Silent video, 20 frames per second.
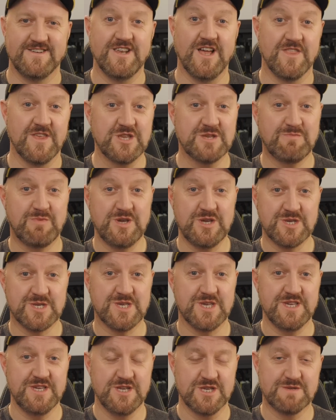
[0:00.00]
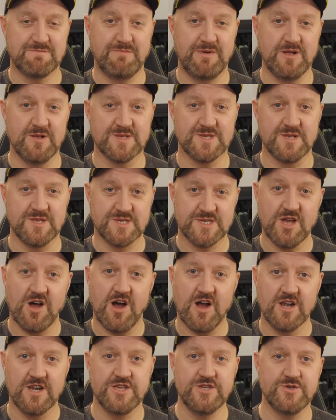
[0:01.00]
Now this PC is built
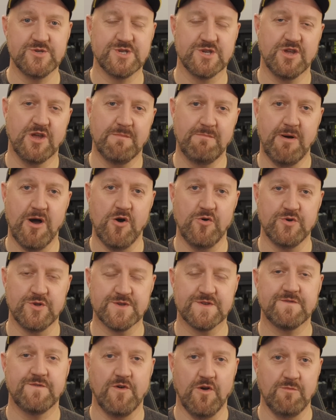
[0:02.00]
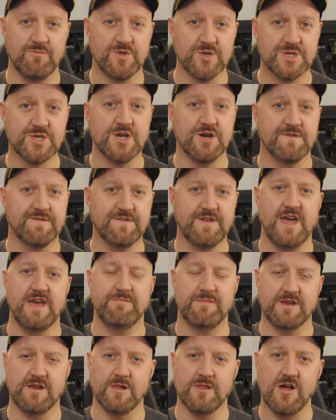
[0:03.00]
entirely using components from the TUF
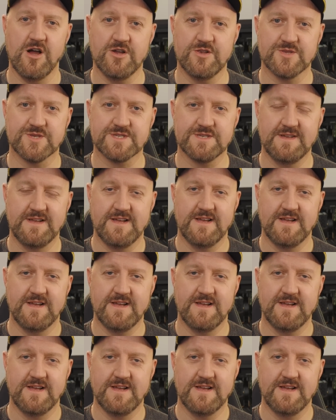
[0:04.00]
Gaming Alliance.